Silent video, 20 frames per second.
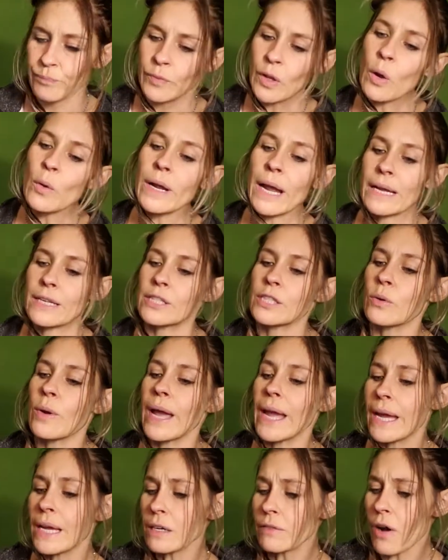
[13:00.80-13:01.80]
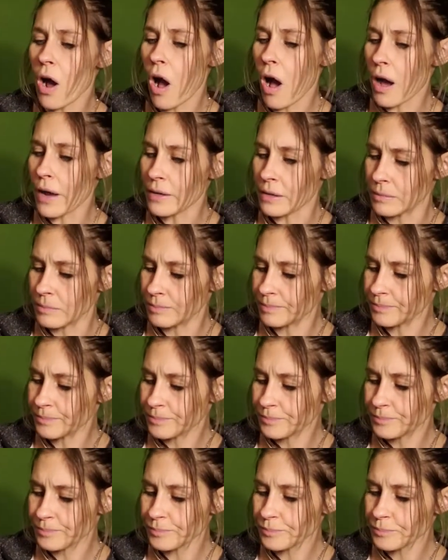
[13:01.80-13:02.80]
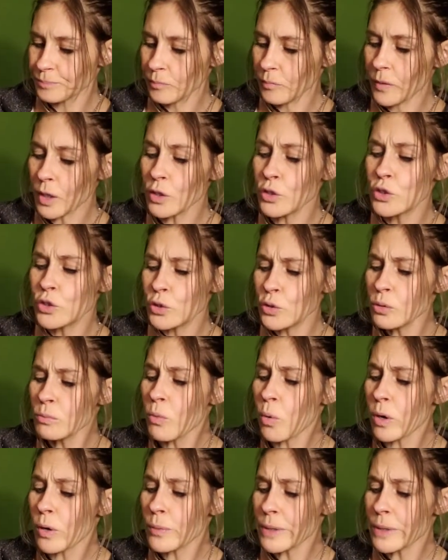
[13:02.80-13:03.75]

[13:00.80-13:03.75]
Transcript: Okay, so 8 of autumn. Do more